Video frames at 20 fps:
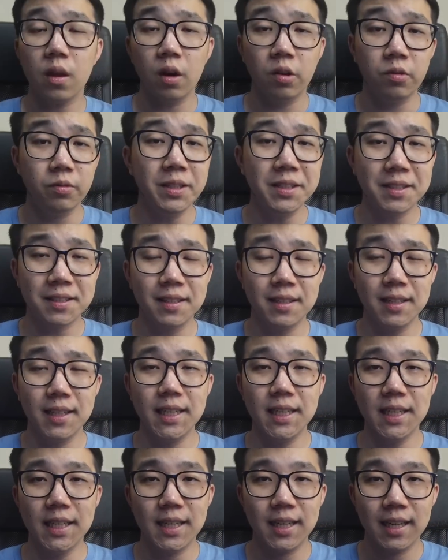
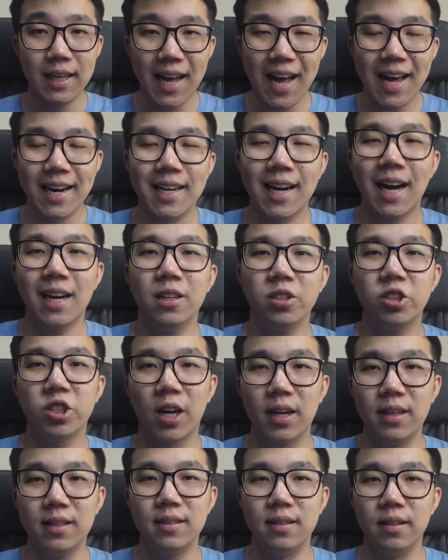Recently, another
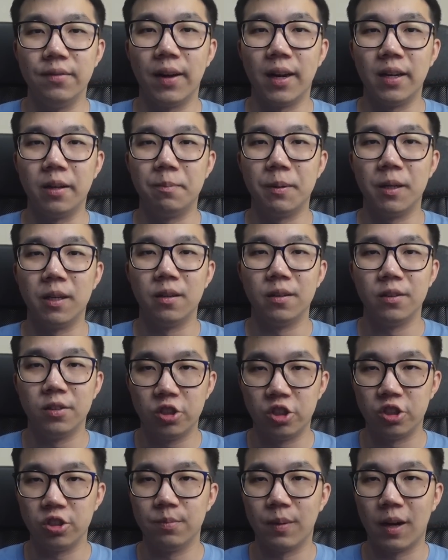Chinese developer,
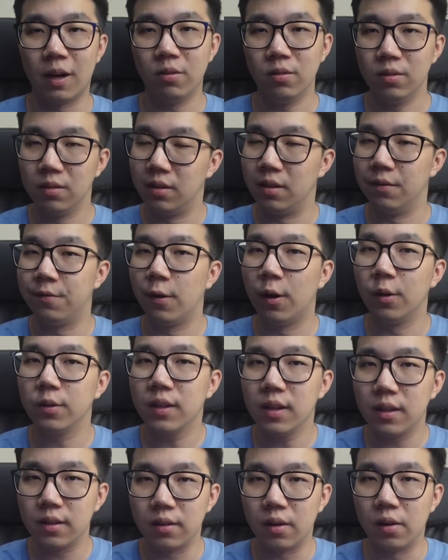Shimao,
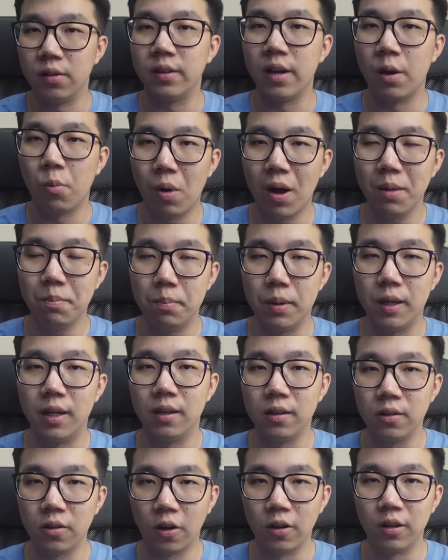defaulted on their $1
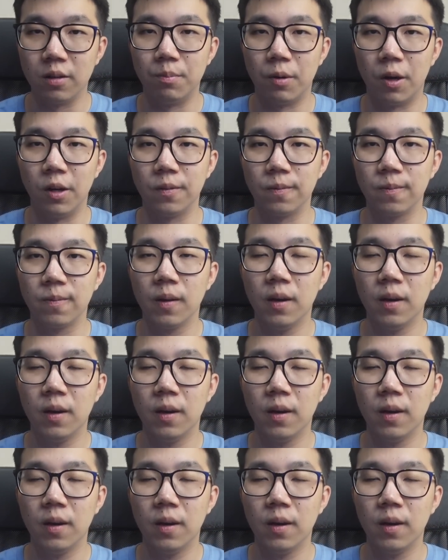billion bond.